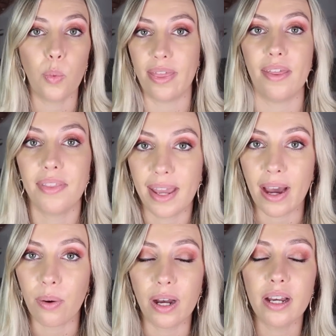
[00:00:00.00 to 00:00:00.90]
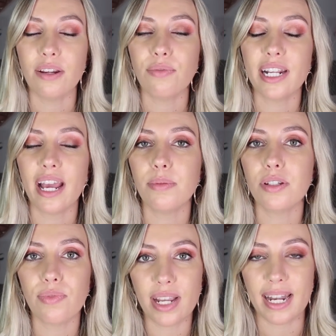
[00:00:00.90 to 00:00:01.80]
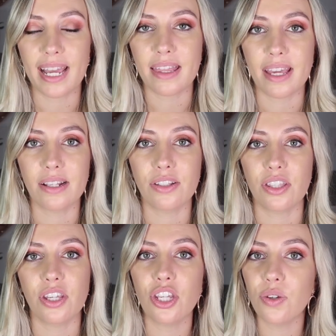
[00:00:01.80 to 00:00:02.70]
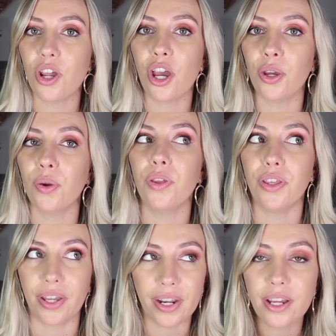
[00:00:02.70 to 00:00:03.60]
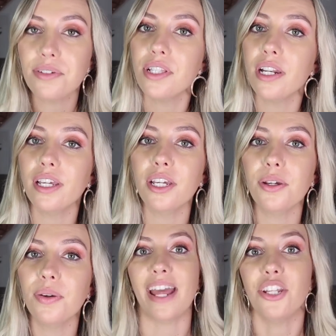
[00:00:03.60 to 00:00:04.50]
within the hour, and it really helps to regulate things so that you know you're going to go to the loo